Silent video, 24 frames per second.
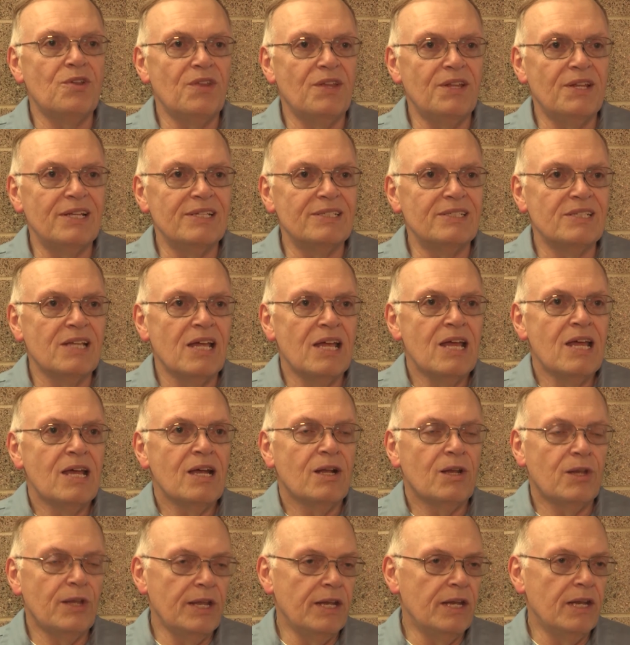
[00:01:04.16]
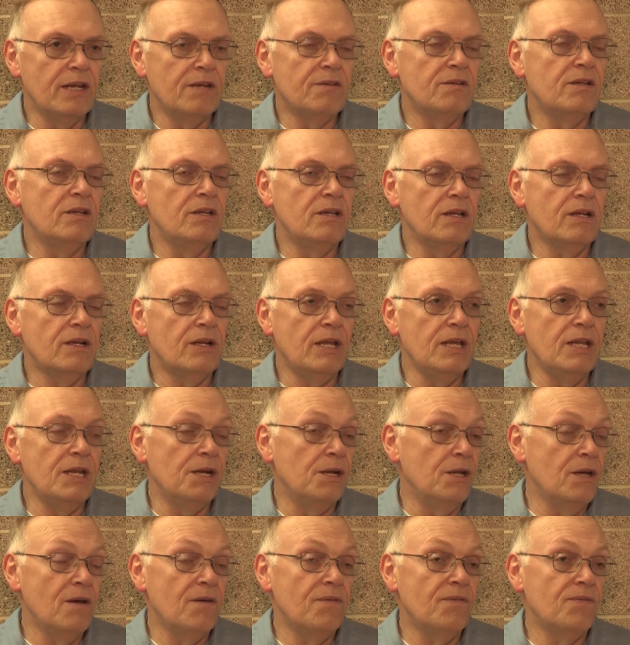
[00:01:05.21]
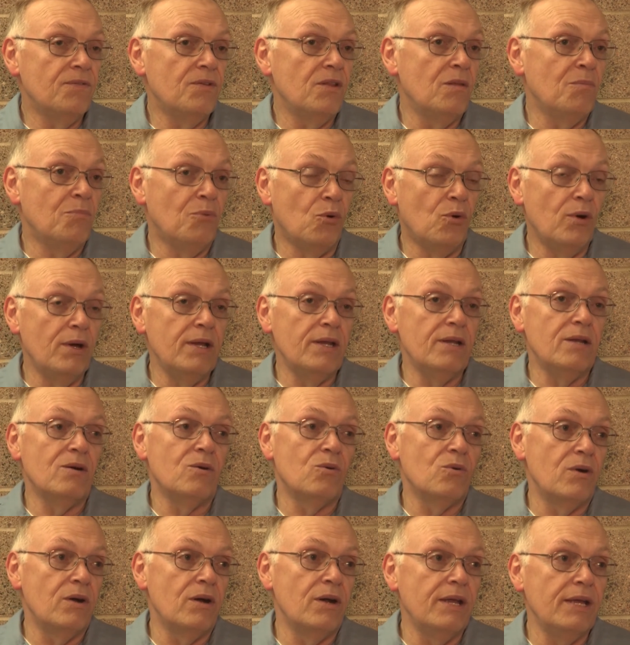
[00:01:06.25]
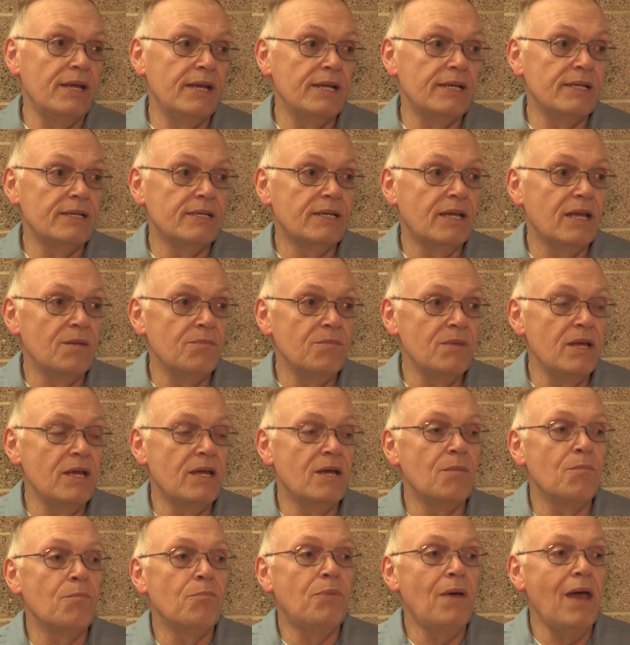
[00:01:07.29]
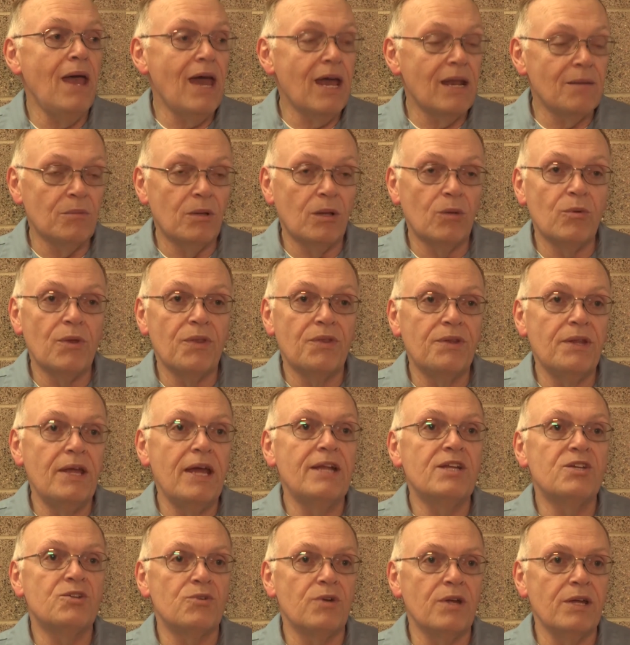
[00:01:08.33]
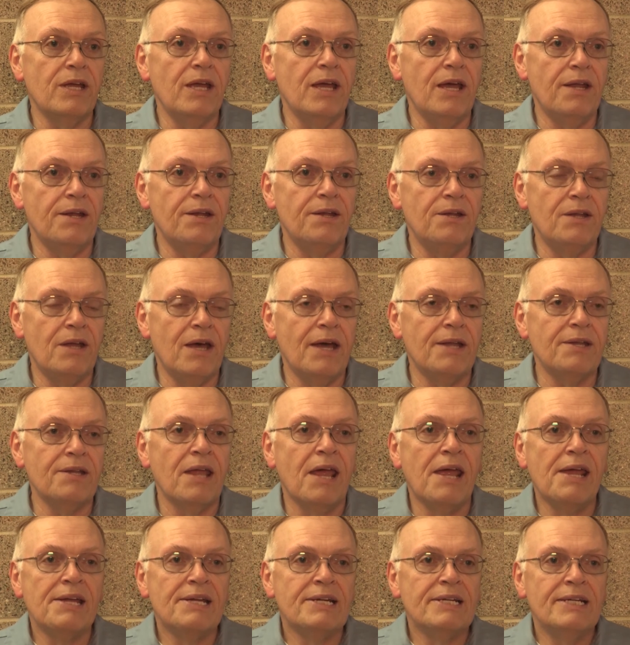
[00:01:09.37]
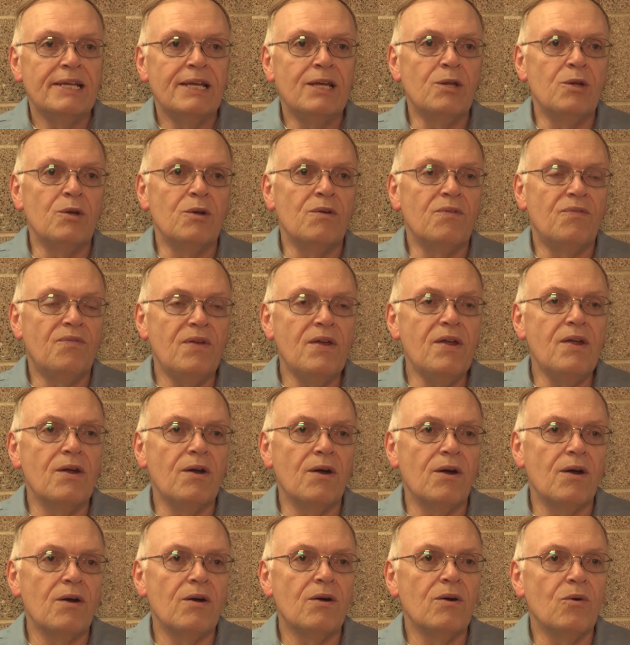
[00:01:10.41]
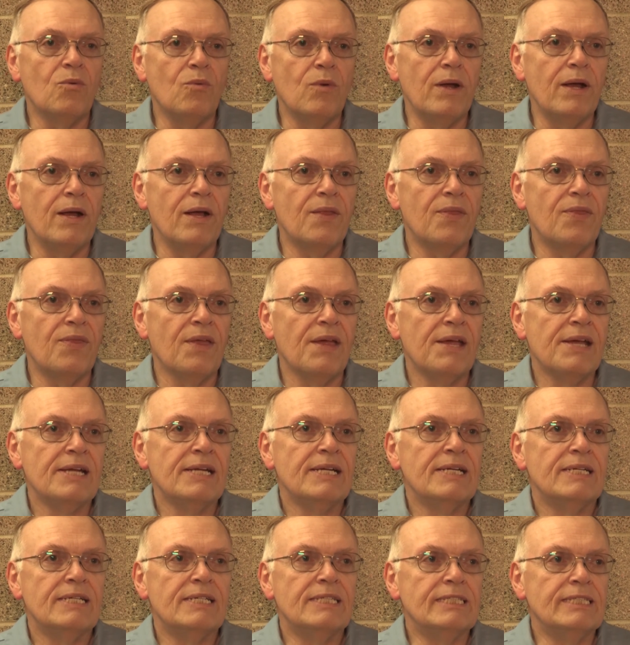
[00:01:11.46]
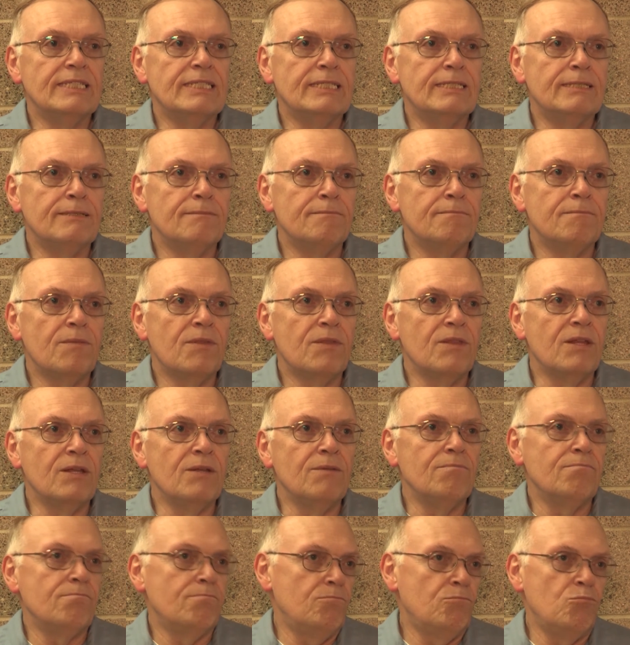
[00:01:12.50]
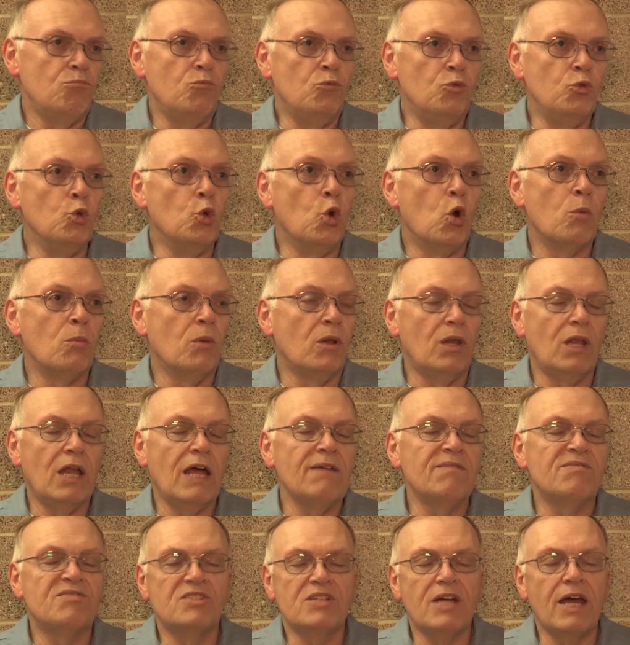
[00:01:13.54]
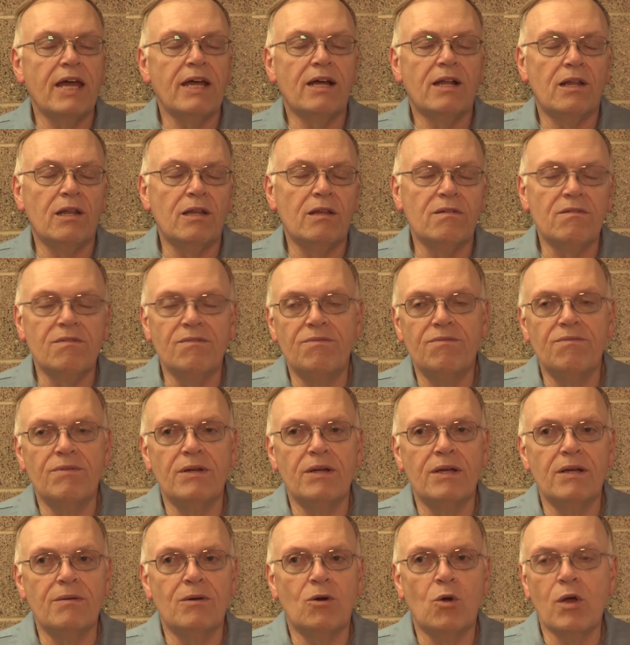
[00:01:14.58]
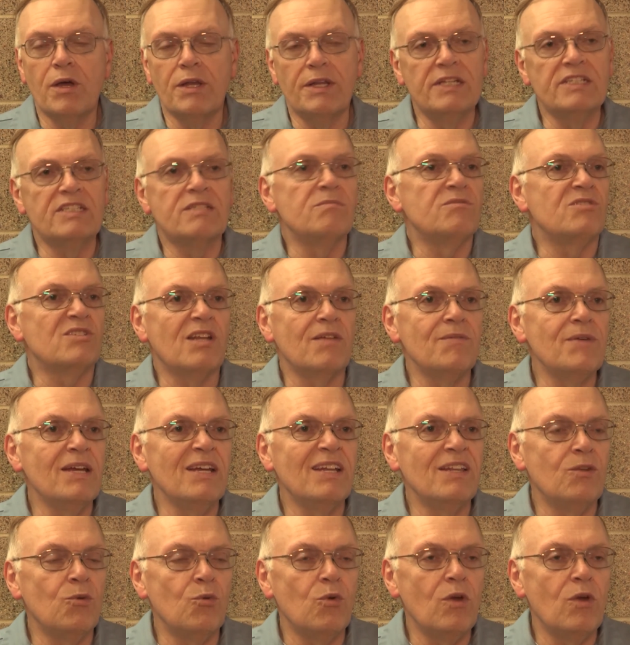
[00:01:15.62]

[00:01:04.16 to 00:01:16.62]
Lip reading: that it's clean enough to the point where it can be compatible with nature again and not interfere with the normal life cycle of organisms living in the